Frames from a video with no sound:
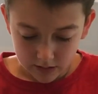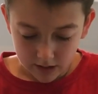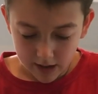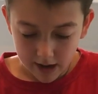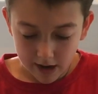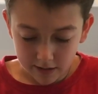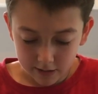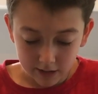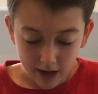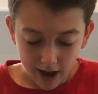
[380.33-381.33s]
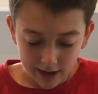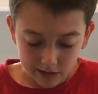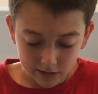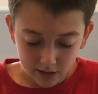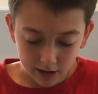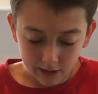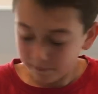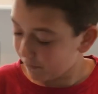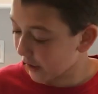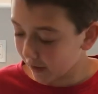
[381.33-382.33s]
And guys,
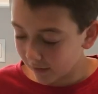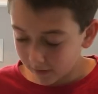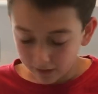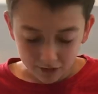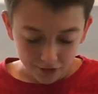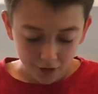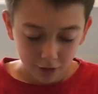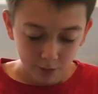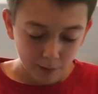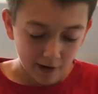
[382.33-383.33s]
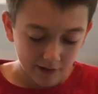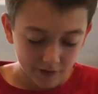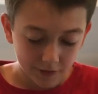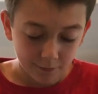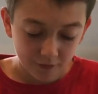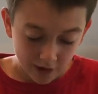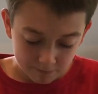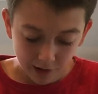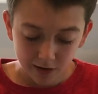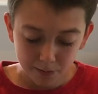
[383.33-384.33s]
the fun
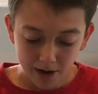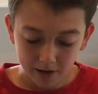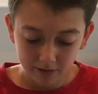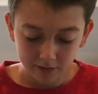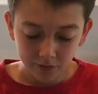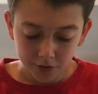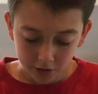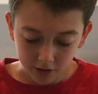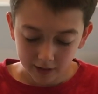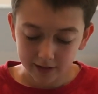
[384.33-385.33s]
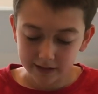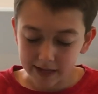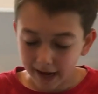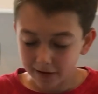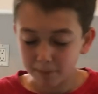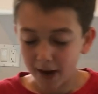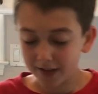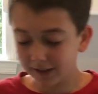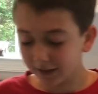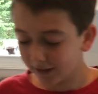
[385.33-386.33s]
part about cooking is getting
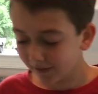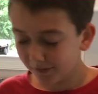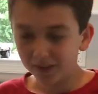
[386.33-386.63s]
messy.